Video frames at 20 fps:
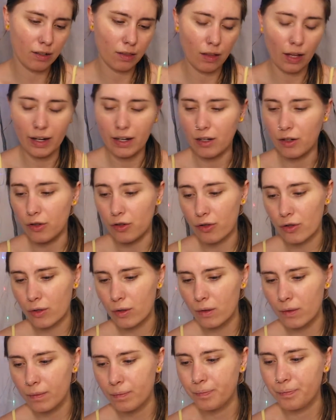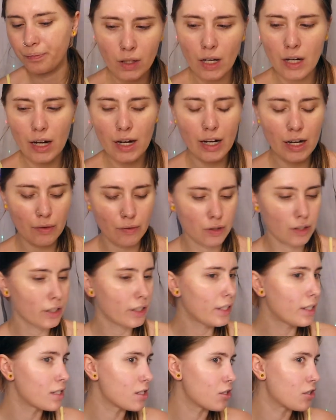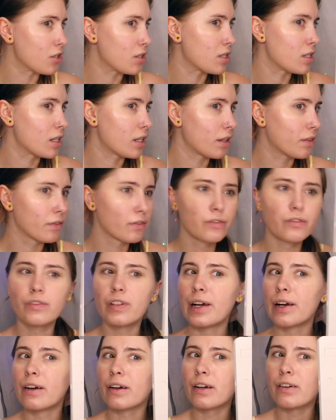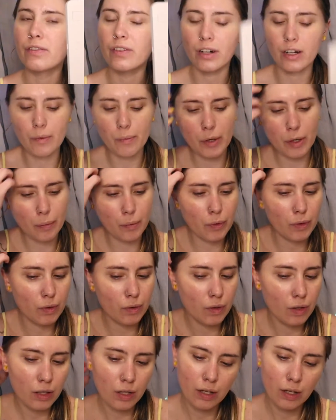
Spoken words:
Light Neutral, and it really is just like very, very minimal.